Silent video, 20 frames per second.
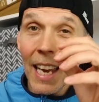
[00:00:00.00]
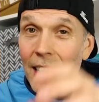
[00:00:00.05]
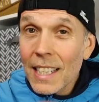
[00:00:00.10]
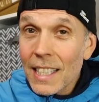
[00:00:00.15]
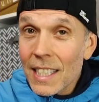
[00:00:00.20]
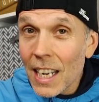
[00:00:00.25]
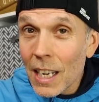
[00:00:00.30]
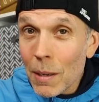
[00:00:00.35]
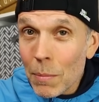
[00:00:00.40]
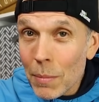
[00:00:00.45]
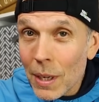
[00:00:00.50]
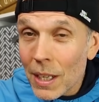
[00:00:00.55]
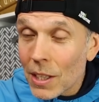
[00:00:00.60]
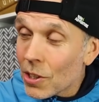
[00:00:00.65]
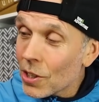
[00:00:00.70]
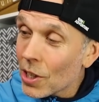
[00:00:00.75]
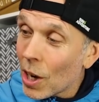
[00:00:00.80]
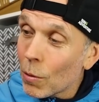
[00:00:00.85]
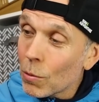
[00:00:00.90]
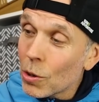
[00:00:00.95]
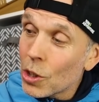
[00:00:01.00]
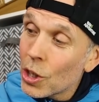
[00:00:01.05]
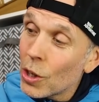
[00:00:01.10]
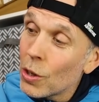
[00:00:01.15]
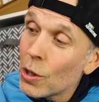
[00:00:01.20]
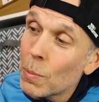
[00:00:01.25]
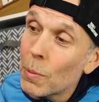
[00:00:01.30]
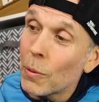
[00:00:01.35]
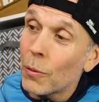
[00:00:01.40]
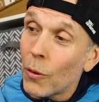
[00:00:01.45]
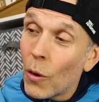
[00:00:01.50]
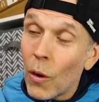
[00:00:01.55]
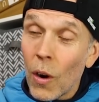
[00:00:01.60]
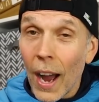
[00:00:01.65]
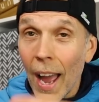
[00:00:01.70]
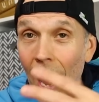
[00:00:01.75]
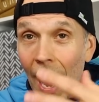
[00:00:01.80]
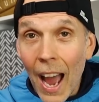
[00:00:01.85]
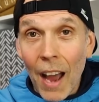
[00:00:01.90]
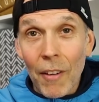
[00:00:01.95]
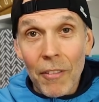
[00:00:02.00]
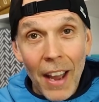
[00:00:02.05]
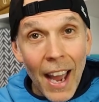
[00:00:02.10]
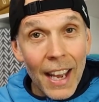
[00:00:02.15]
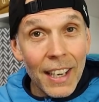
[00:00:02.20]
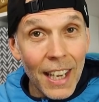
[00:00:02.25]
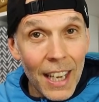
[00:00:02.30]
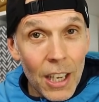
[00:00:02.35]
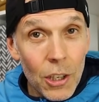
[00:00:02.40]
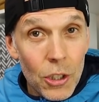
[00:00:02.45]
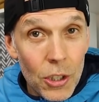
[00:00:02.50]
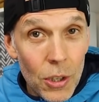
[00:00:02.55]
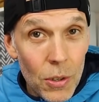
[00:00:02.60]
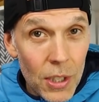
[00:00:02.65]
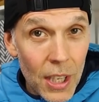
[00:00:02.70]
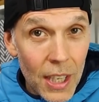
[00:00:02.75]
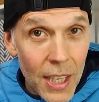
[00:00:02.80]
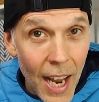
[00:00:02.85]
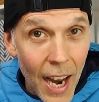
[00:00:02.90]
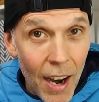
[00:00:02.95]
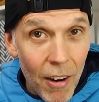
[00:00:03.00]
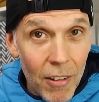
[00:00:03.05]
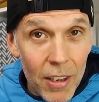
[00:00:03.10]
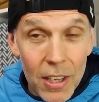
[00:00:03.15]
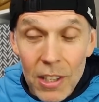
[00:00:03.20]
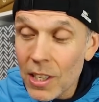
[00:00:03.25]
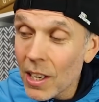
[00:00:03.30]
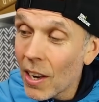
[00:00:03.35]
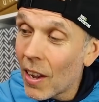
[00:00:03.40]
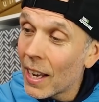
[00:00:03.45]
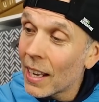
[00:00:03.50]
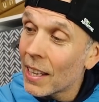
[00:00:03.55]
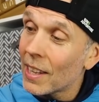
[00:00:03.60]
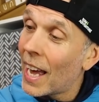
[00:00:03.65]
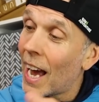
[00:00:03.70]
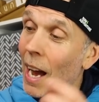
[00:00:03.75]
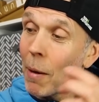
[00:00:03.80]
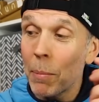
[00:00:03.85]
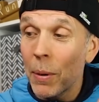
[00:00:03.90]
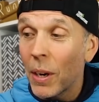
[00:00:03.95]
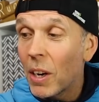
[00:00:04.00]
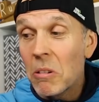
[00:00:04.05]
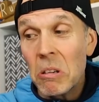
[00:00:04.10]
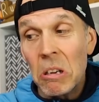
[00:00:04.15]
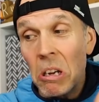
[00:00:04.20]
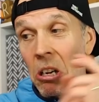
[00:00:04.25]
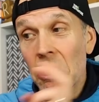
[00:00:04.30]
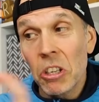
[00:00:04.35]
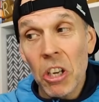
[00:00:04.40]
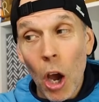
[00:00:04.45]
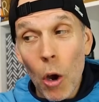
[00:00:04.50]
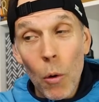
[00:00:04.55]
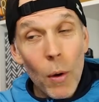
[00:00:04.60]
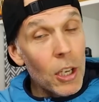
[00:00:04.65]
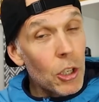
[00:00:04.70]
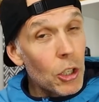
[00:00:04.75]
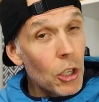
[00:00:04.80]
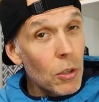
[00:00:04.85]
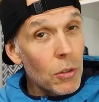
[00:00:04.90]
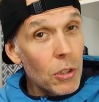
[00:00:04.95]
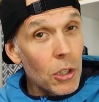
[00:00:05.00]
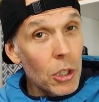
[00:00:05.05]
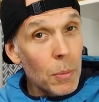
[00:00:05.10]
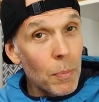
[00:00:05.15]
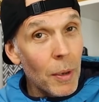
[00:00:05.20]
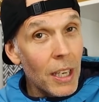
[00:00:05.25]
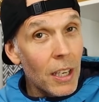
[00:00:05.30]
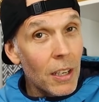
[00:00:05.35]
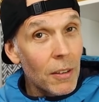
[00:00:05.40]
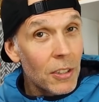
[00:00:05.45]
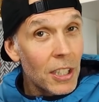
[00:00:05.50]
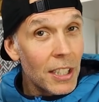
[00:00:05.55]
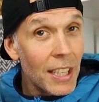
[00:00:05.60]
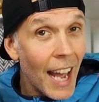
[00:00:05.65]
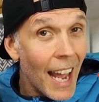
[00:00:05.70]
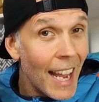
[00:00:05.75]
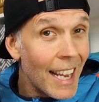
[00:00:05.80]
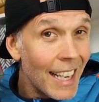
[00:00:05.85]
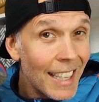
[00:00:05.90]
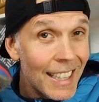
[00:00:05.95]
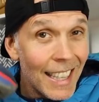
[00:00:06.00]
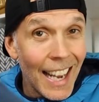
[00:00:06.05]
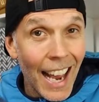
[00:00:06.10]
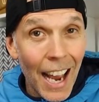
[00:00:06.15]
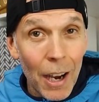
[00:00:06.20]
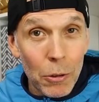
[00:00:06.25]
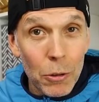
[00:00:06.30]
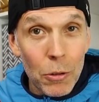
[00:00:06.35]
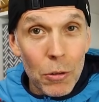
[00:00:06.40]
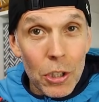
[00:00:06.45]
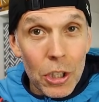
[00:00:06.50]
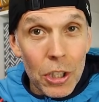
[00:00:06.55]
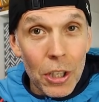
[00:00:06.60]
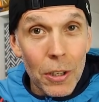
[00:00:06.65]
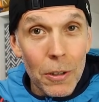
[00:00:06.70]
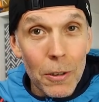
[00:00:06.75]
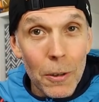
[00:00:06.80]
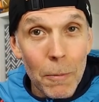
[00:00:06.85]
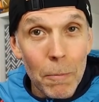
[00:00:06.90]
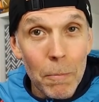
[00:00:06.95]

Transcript: in deep midsole shoes before, I have had issues in areas like that, but no issues to speak of today in the Altra shoe.